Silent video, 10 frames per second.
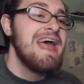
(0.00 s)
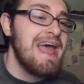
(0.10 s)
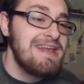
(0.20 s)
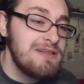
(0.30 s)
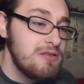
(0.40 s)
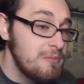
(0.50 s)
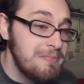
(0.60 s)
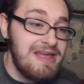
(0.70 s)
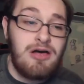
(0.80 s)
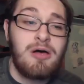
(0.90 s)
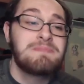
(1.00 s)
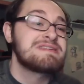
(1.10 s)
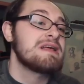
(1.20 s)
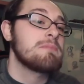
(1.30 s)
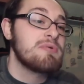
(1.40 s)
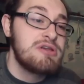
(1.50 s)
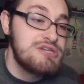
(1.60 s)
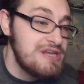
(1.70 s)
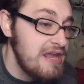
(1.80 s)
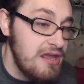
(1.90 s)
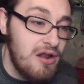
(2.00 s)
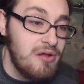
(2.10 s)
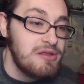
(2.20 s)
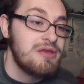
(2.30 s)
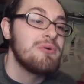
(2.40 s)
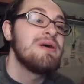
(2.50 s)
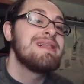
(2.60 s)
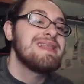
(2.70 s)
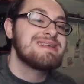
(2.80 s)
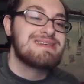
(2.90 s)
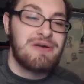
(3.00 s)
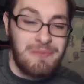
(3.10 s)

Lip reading: Any little bit helps, and I appreciate all of you. Let's go.